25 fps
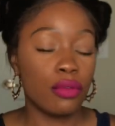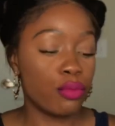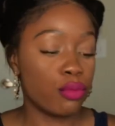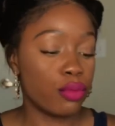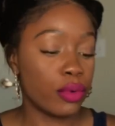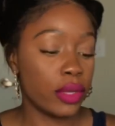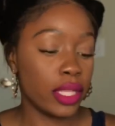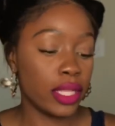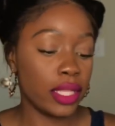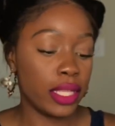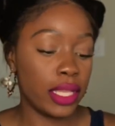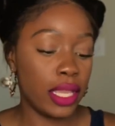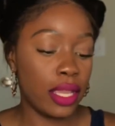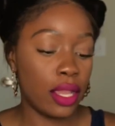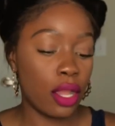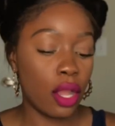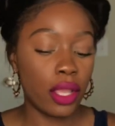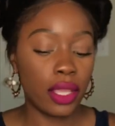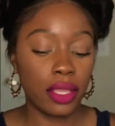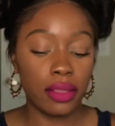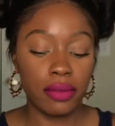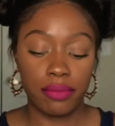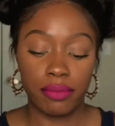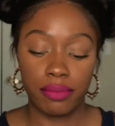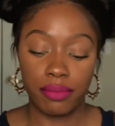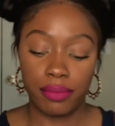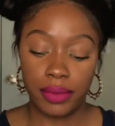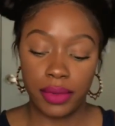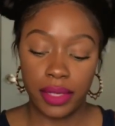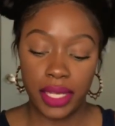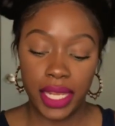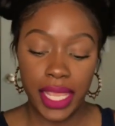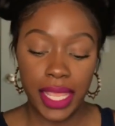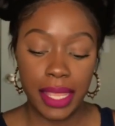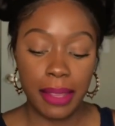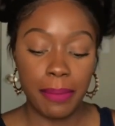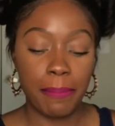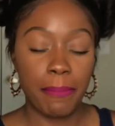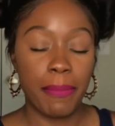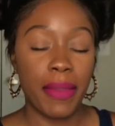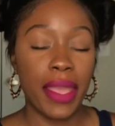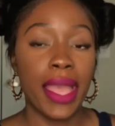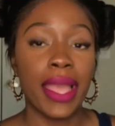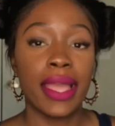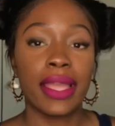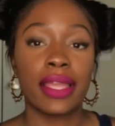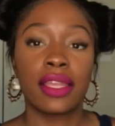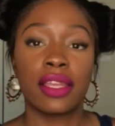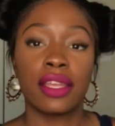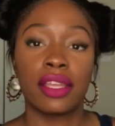really keep
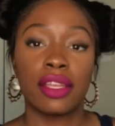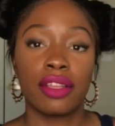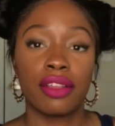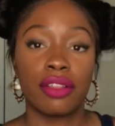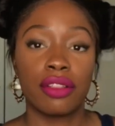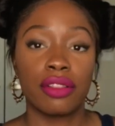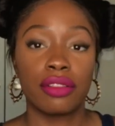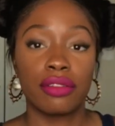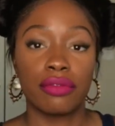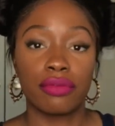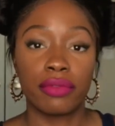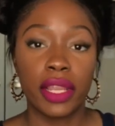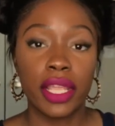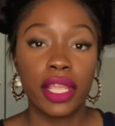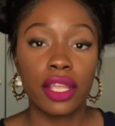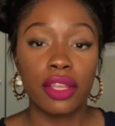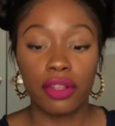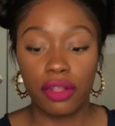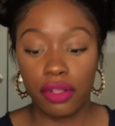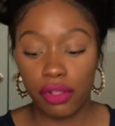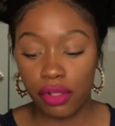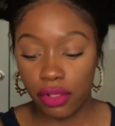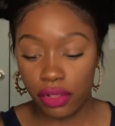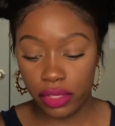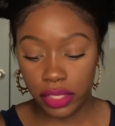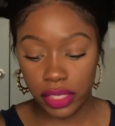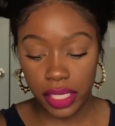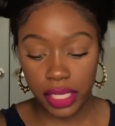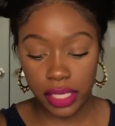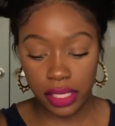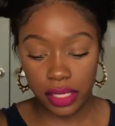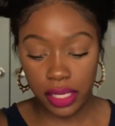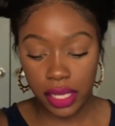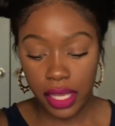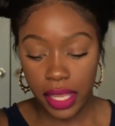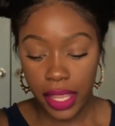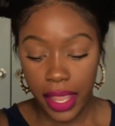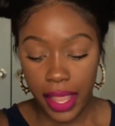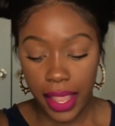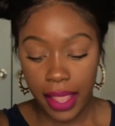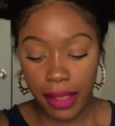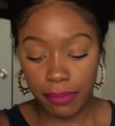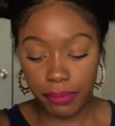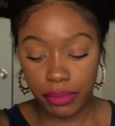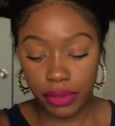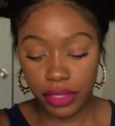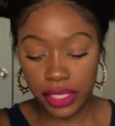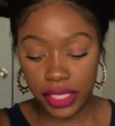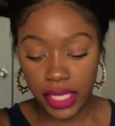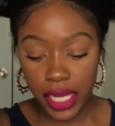back the wrinkles and
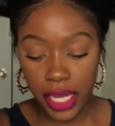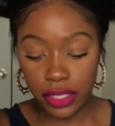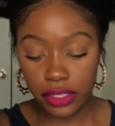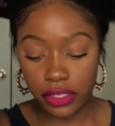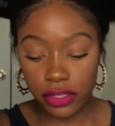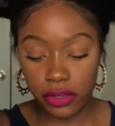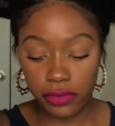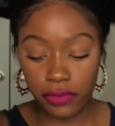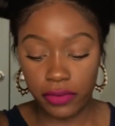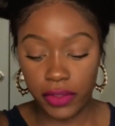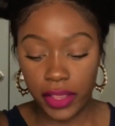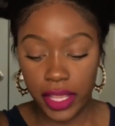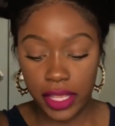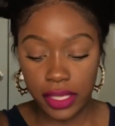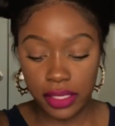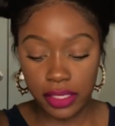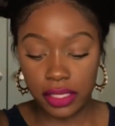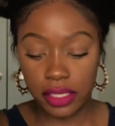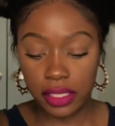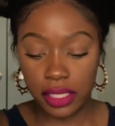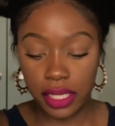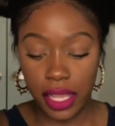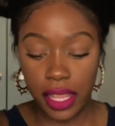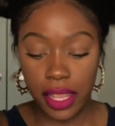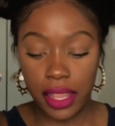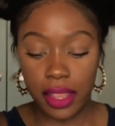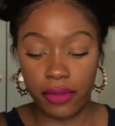and protect your face